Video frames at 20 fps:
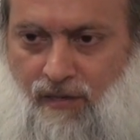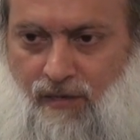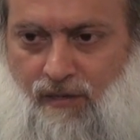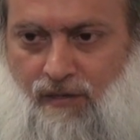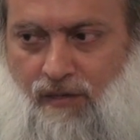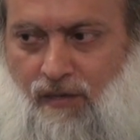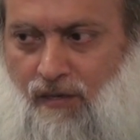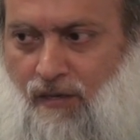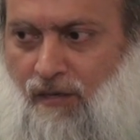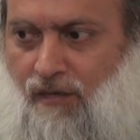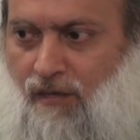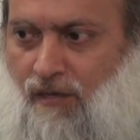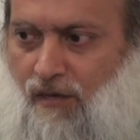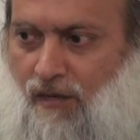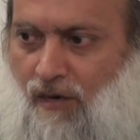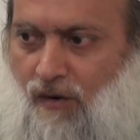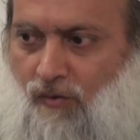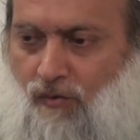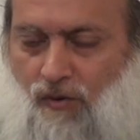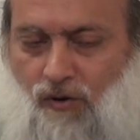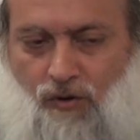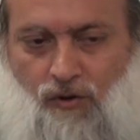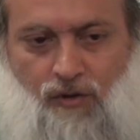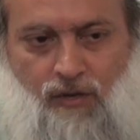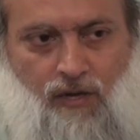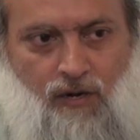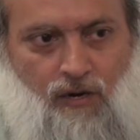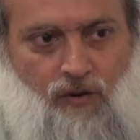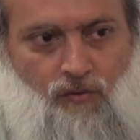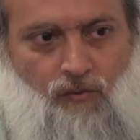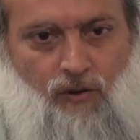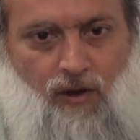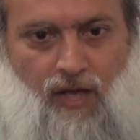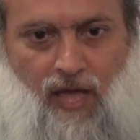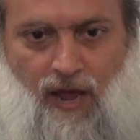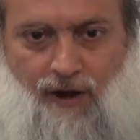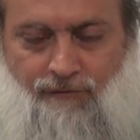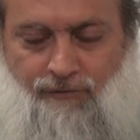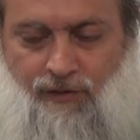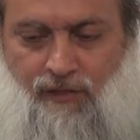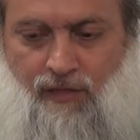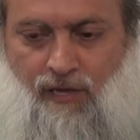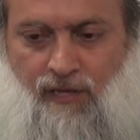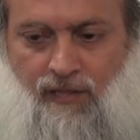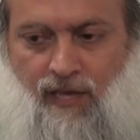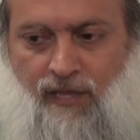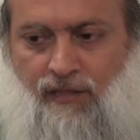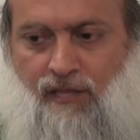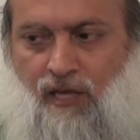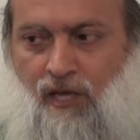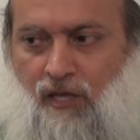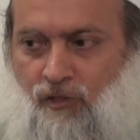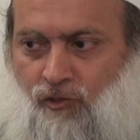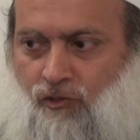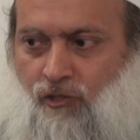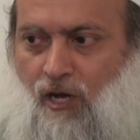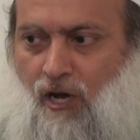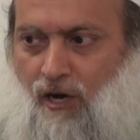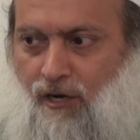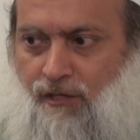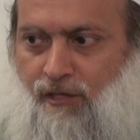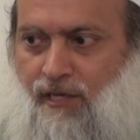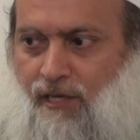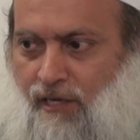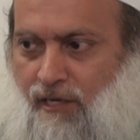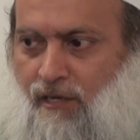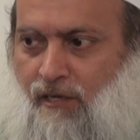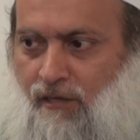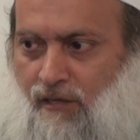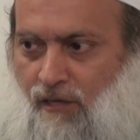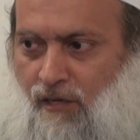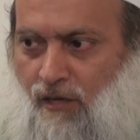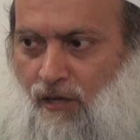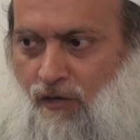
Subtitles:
You know, we look at everything that the Ansar did